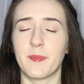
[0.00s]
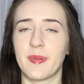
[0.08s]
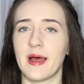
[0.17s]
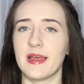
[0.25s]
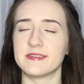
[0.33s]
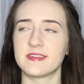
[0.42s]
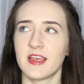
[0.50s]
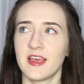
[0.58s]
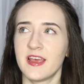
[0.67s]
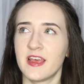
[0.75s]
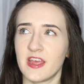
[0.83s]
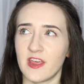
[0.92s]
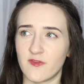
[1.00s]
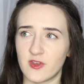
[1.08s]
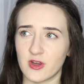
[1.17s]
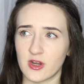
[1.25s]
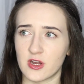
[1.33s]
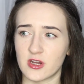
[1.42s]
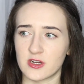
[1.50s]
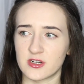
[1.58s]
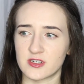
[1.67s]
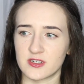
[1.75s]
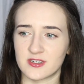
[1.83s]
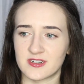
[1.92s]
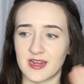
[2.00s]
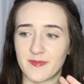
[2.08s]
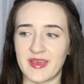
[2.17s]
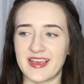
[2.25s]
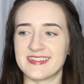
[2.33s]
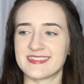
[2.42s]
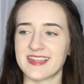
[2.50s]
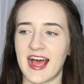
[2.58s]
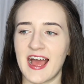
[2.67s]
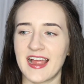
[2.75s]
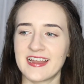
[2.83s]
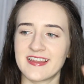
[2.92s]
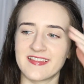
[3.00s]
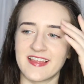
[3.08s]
But if you're gonna be inside,